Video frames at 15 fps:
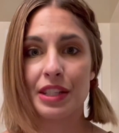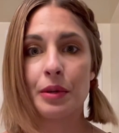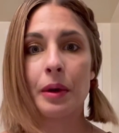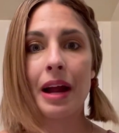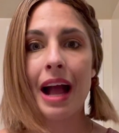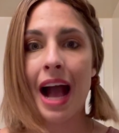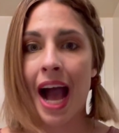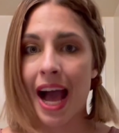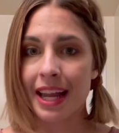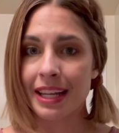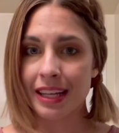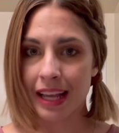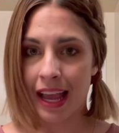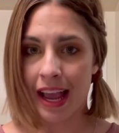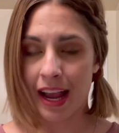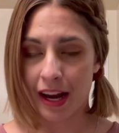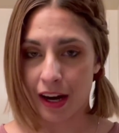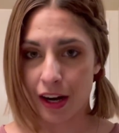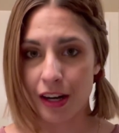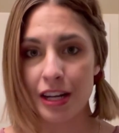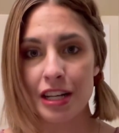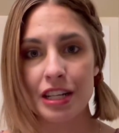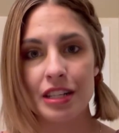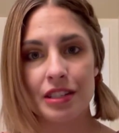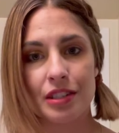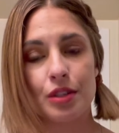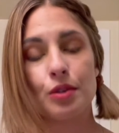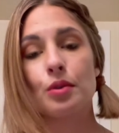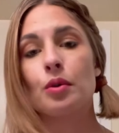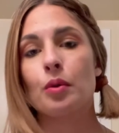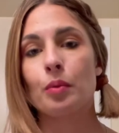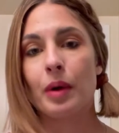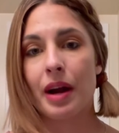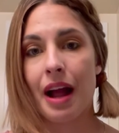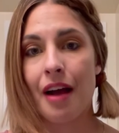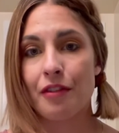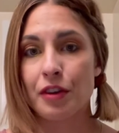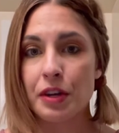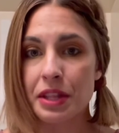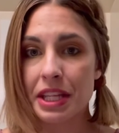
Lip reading: You're adding hair to wherever